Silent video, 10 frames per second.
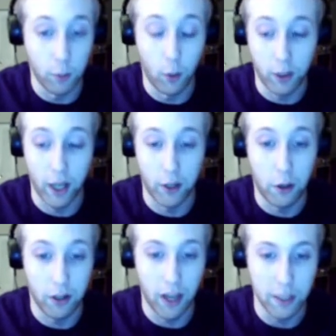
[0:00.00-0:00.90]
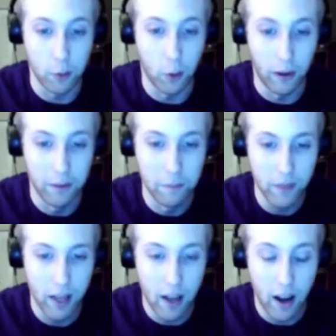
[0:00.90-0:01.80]
work at all anymore.
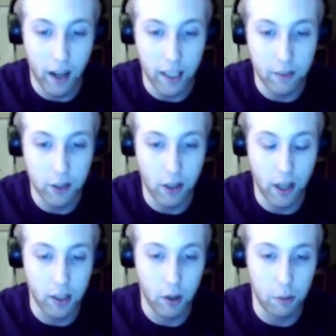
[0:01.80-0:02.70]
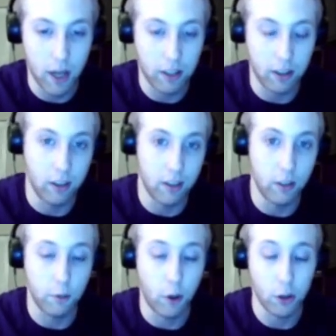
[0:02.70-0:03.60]
I even tried going back to the
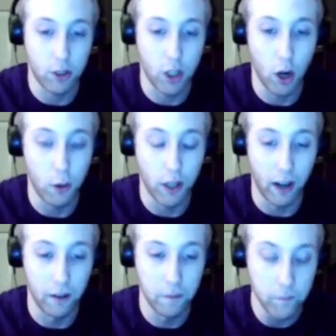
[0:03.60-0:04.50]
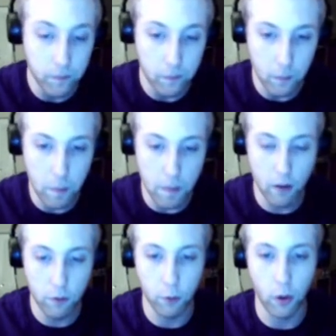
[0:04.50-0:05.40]
default coding
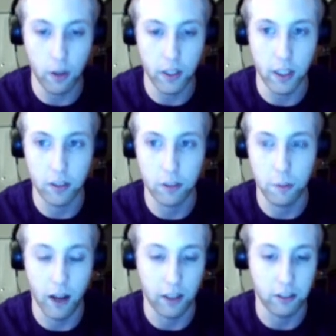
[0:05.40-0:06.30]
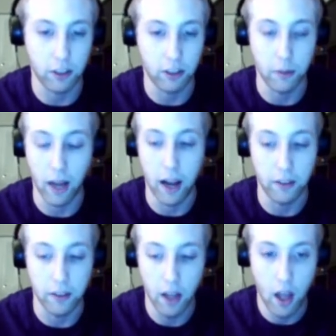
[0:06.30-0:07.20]
for the spotting system, and
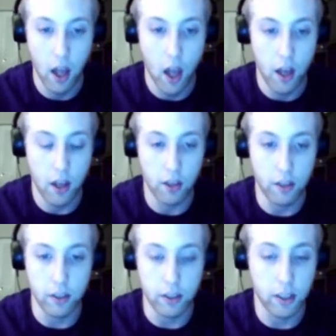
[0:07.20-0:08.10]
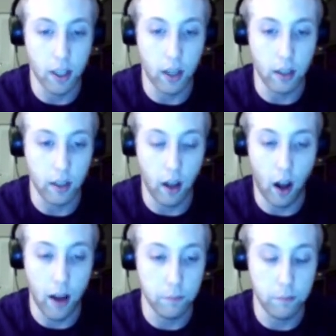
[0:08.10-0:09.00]
yeah,
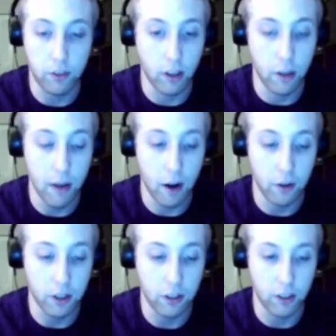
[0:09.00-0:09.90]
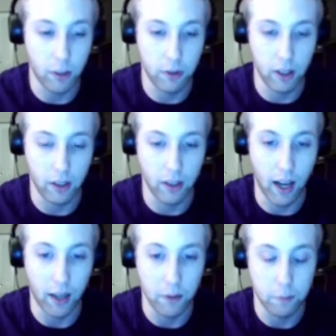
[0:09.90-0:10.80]
I somehow did something
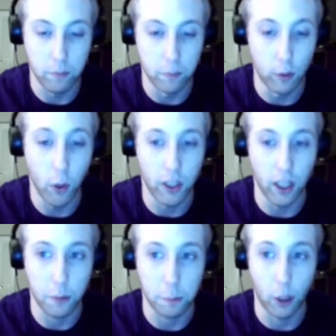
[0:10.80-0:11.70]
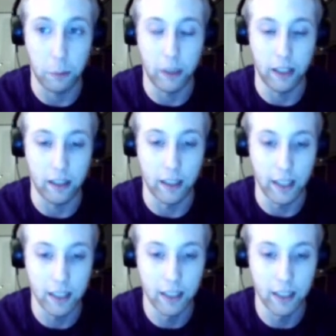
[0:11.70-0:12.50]
that broke it permanently.